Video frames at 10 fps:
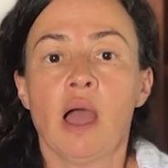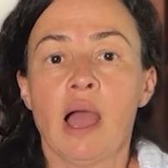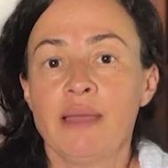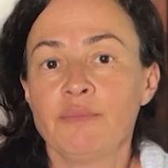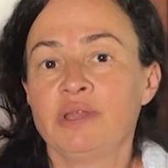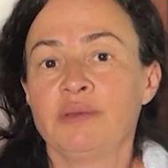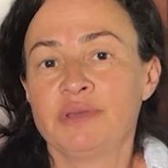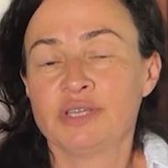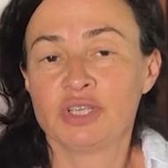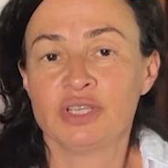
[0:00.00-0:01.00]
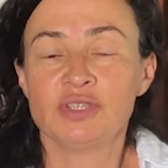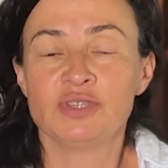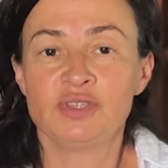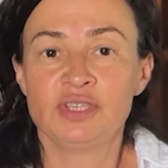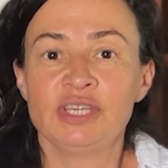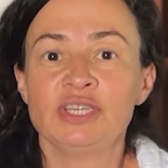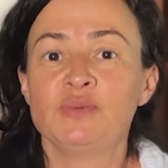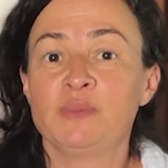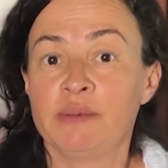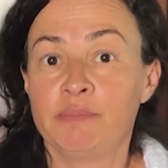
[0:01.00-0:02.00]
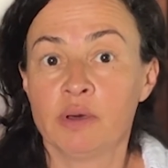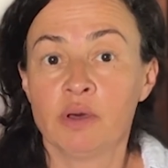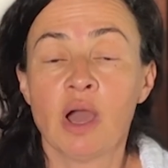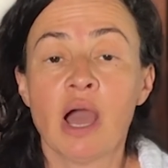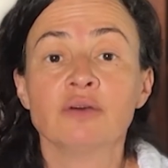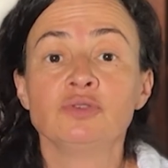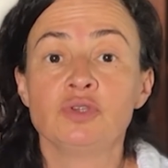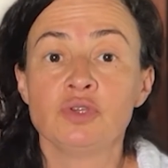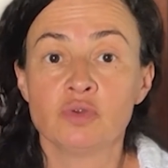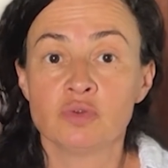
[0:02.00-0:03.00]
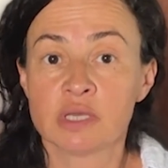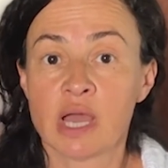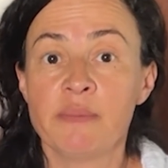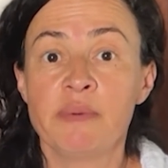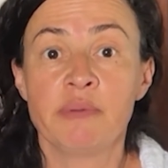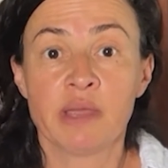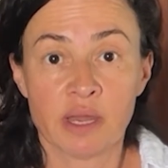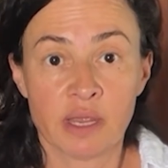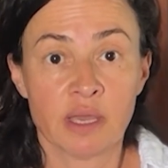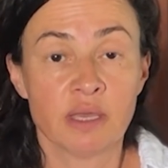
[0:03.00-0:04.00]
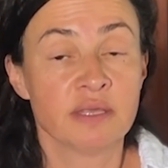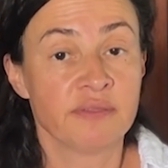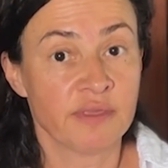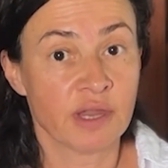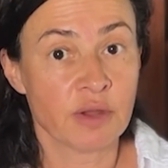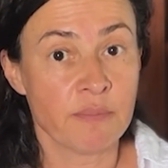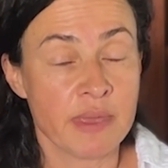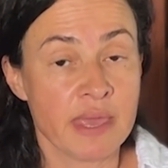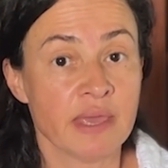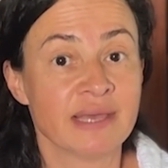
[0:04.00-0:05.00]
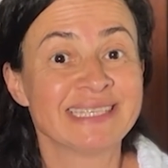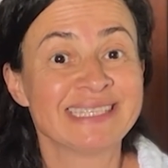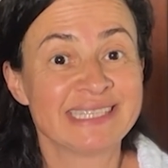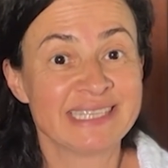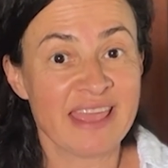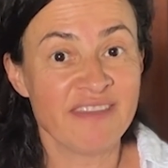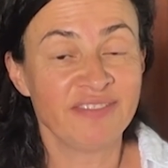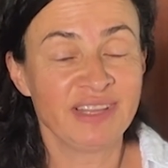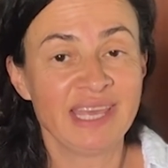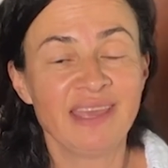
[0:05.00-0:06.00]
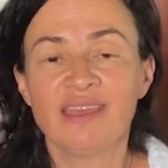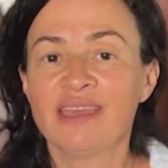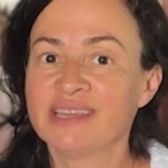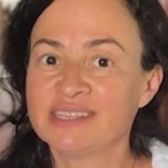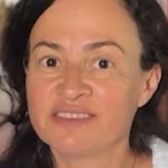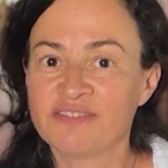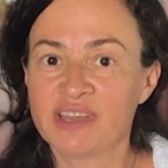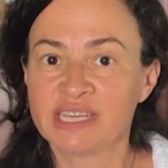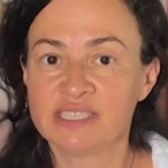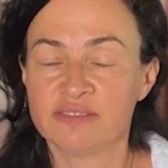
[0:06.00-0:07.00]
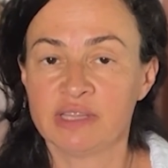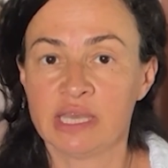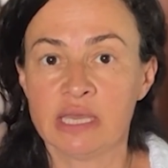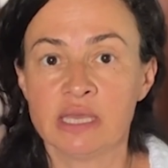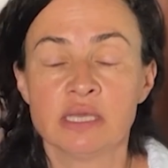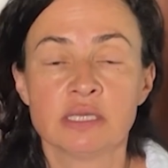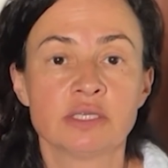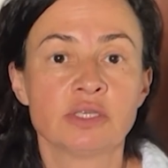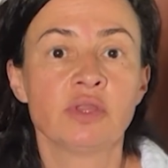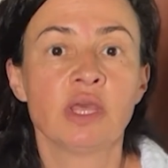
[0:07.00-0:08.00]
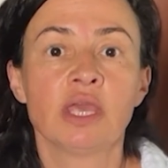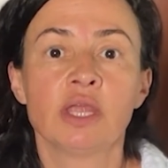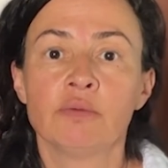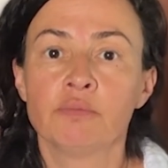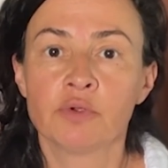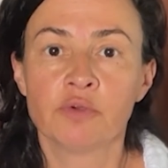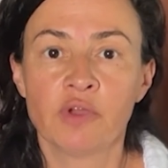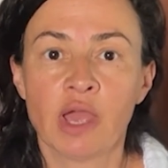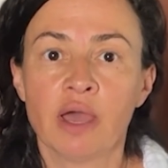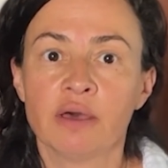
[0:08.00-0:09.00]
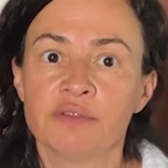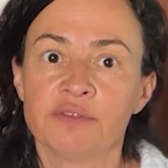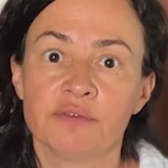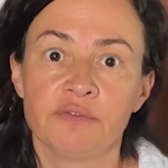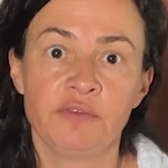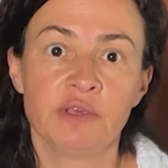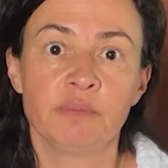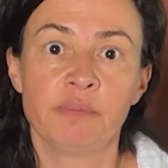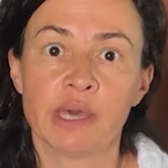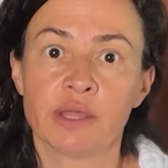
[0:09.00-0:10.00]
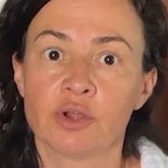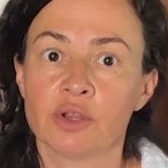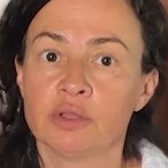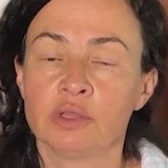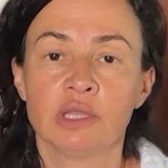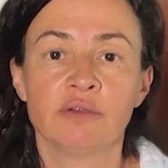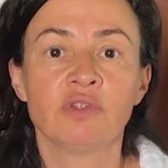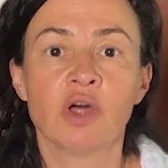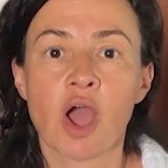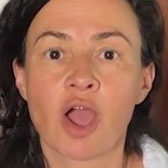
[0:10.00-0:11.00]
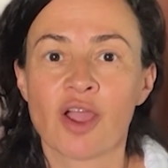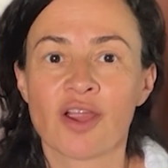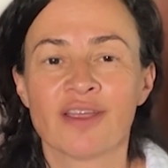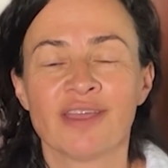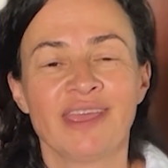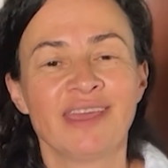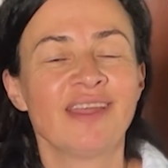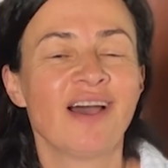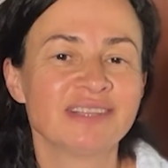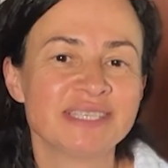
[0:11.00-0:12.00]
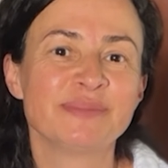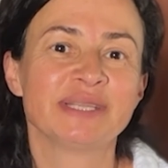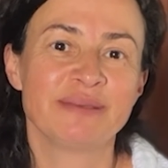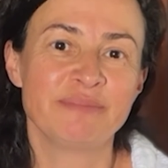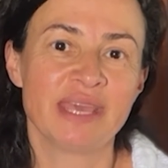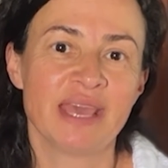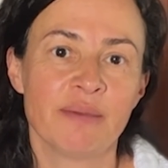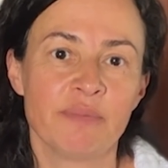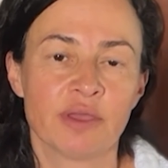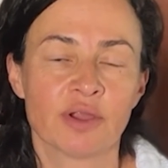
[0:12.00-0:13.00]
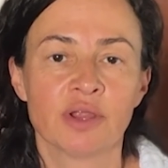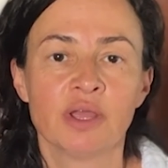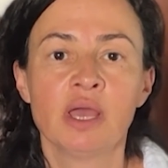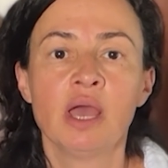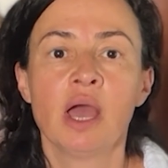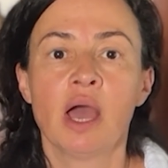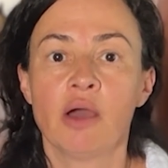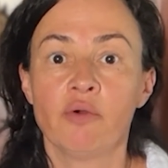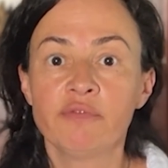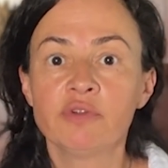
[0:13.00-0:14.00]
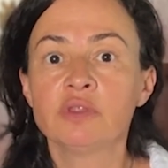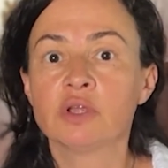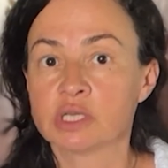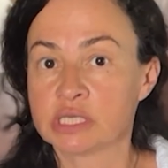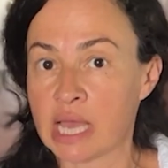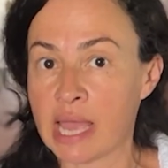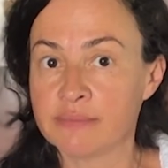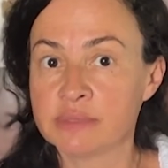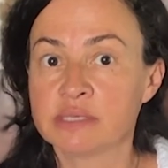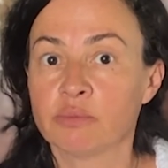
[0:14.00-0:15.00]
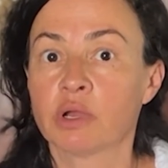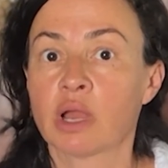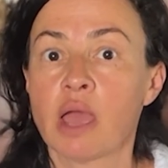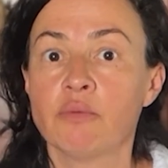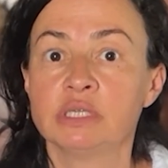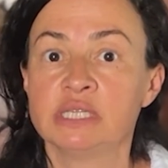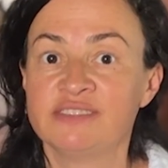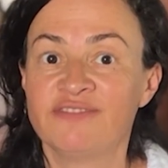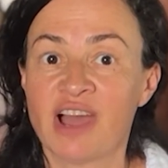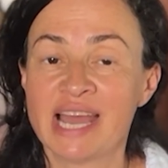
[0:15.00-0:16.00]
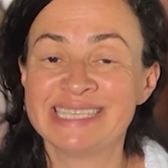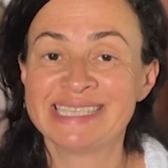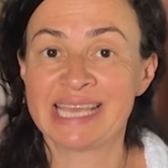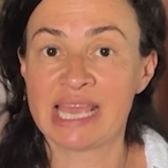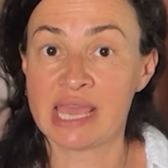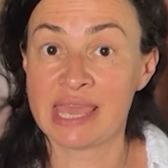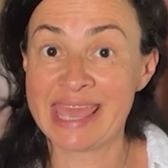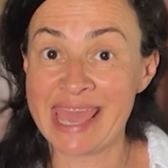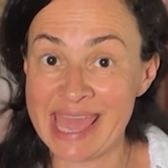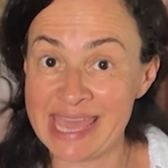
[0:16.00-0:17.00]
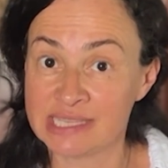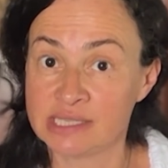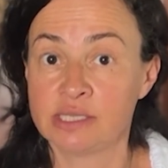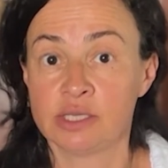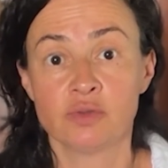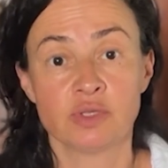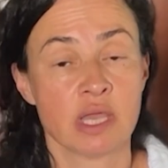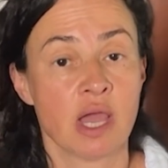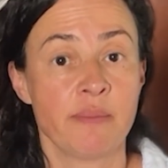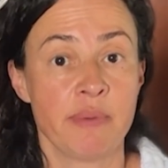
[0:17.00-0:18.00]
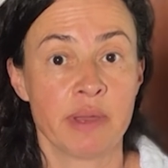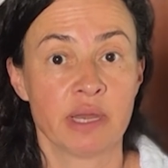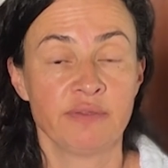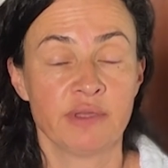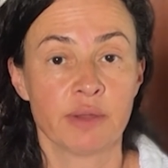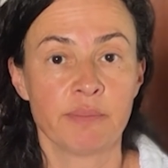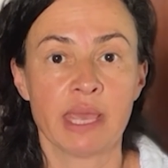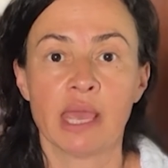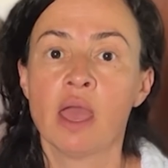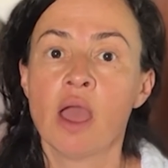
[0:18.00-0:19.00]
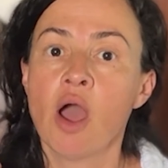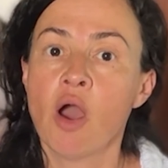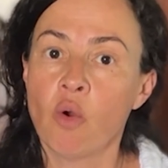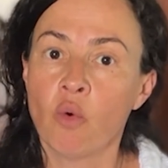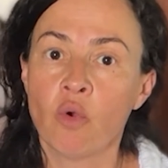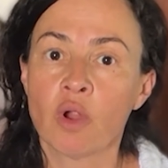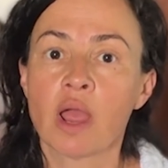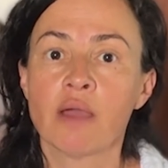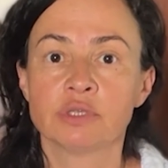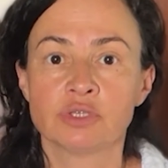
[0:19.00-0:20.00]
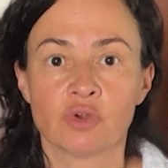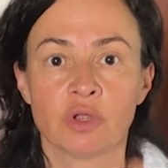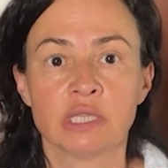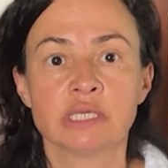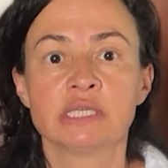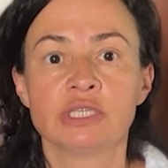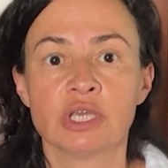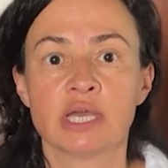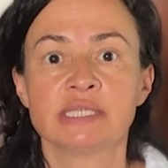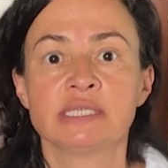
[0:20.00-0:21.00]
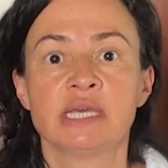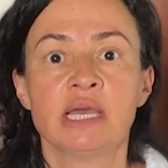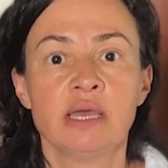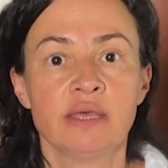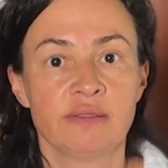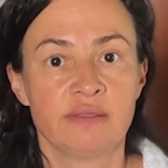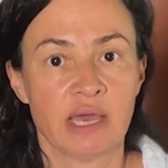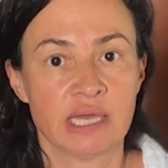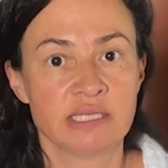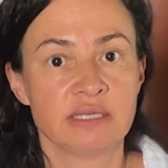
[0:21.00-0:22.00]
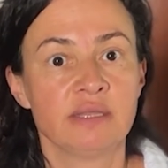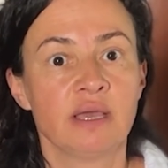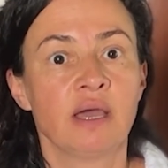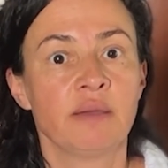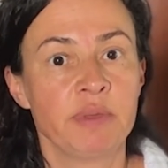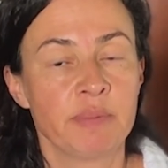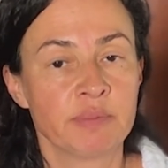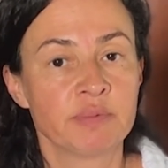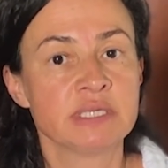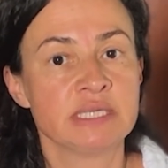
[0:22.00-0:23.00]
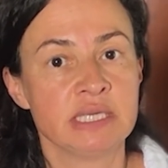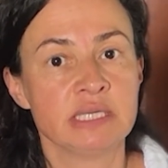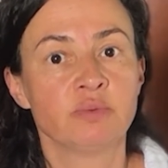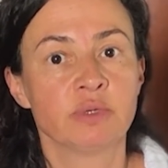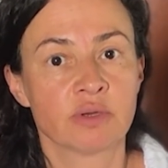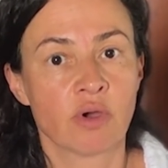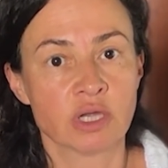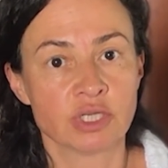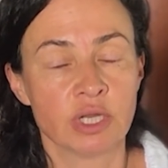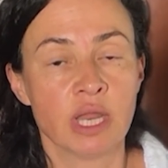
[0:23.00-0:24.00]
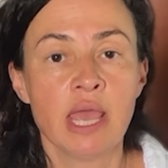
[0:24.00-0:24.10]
I'm on a mission to teach people how to use hyperbaric therapy safely and effectively so they can improve health, feel better, live longer, and ultimately be happier. However, there are times where I would advise against using hyperbaric therapy, or I would strongly suggest that uh, people proceed with caution.